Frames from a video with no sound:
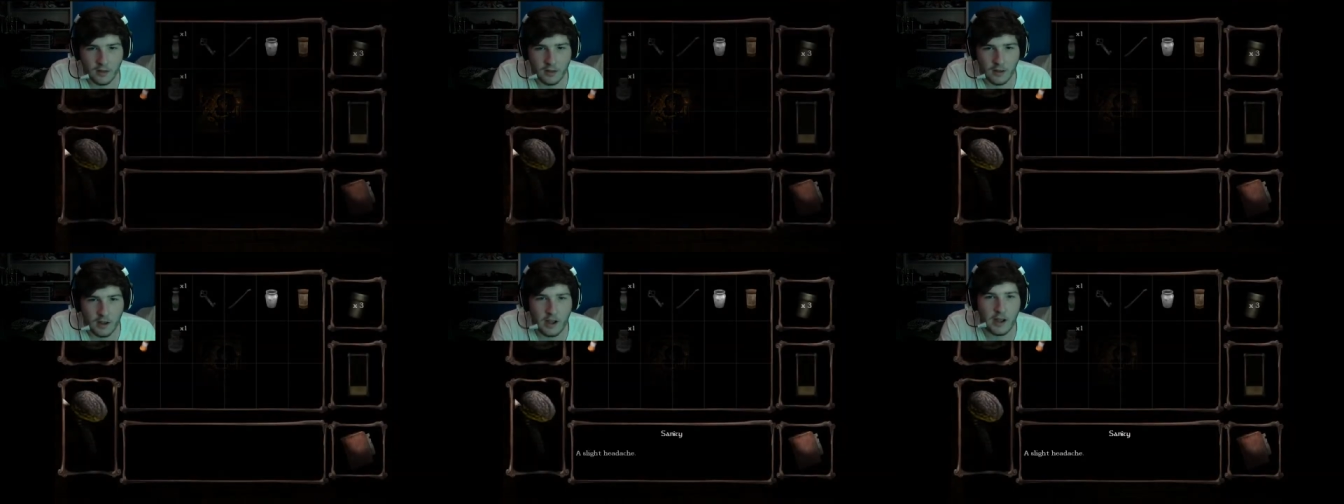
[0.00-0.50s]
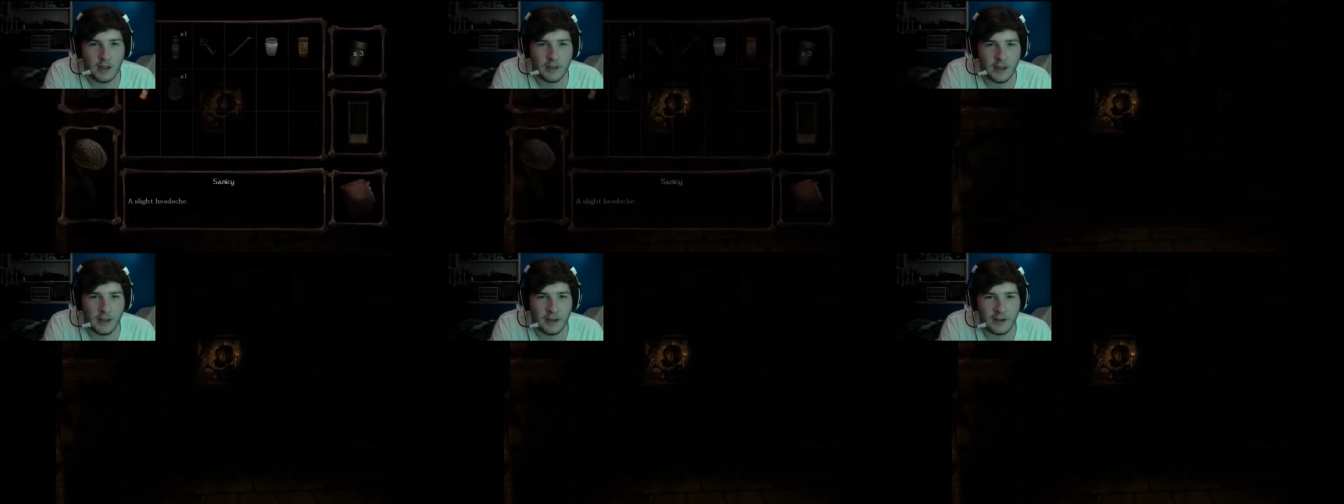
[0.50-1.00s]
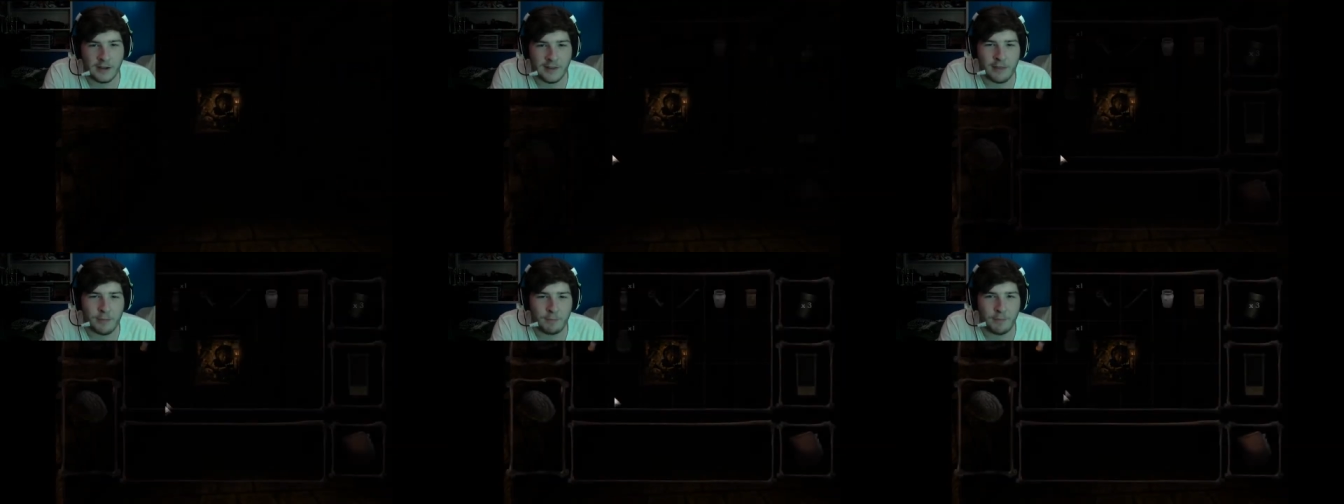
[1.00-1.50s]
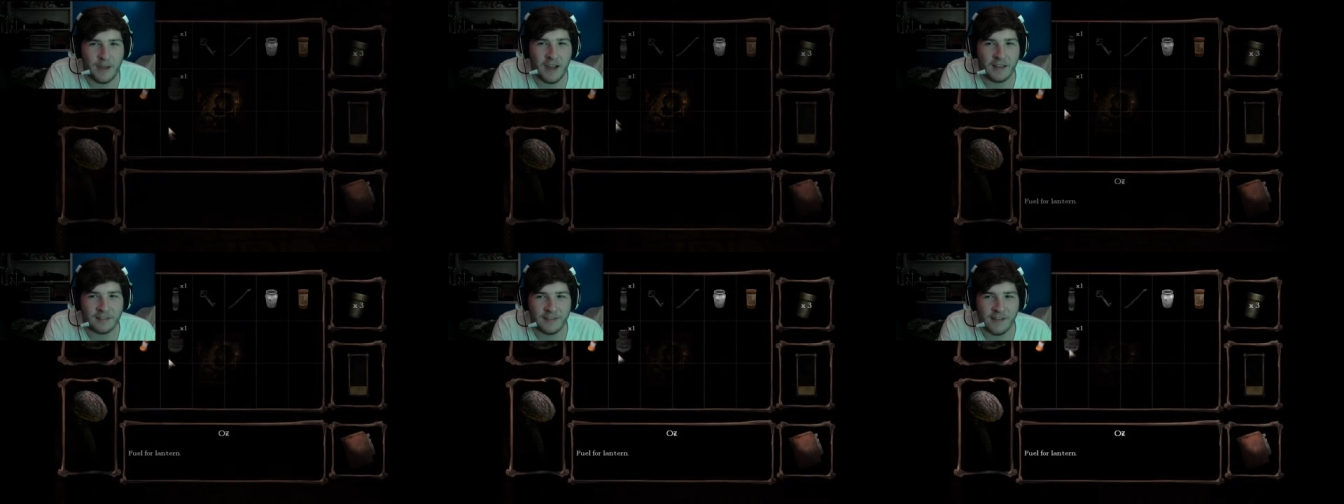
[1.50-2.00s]
Ah, you English
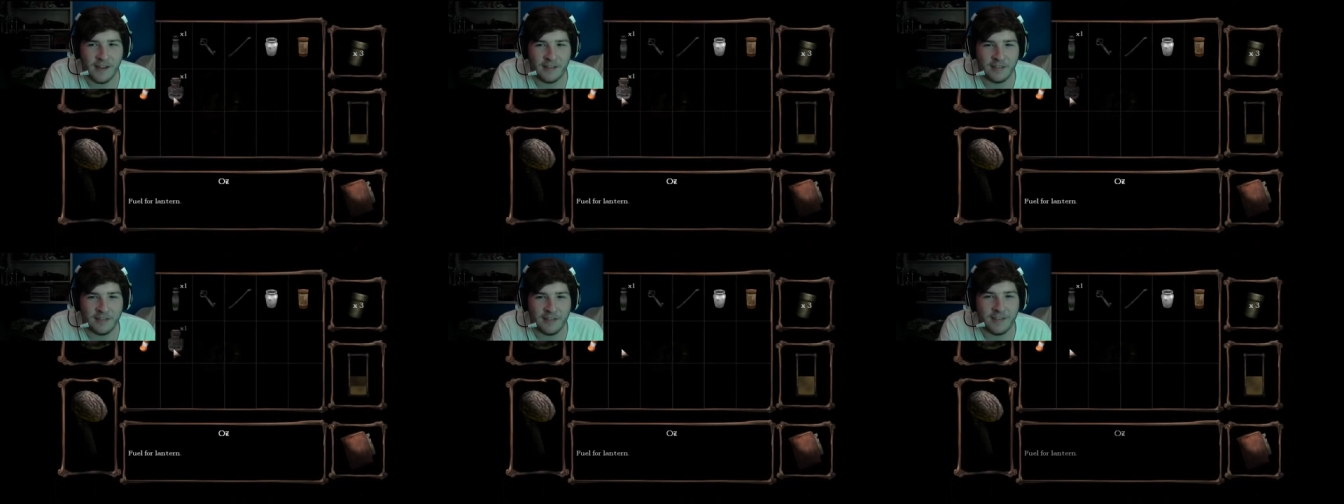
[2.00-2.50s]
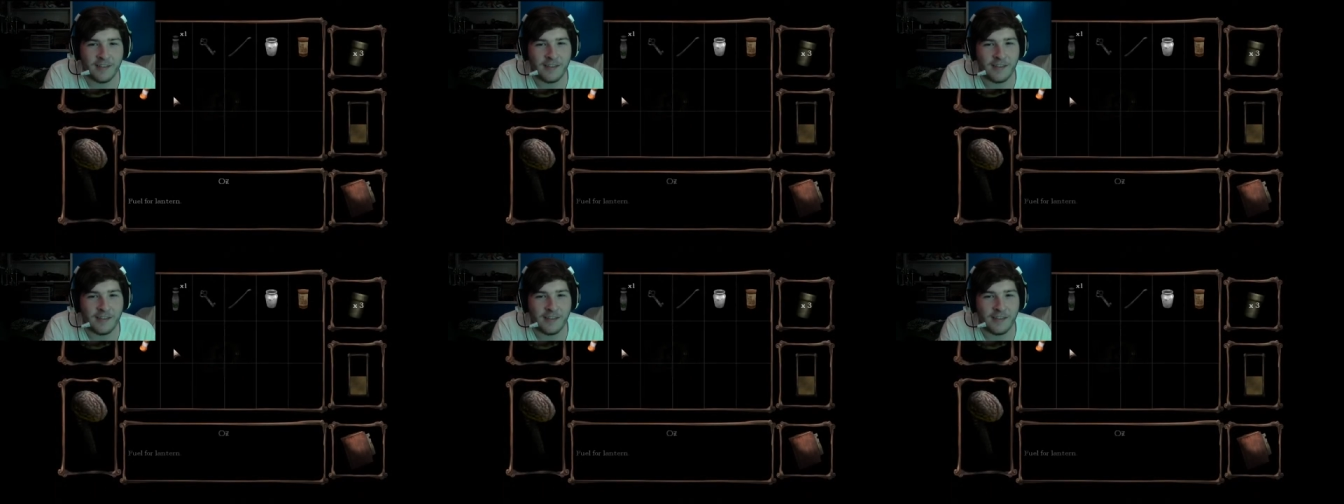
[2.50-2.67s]
bastards! Oh,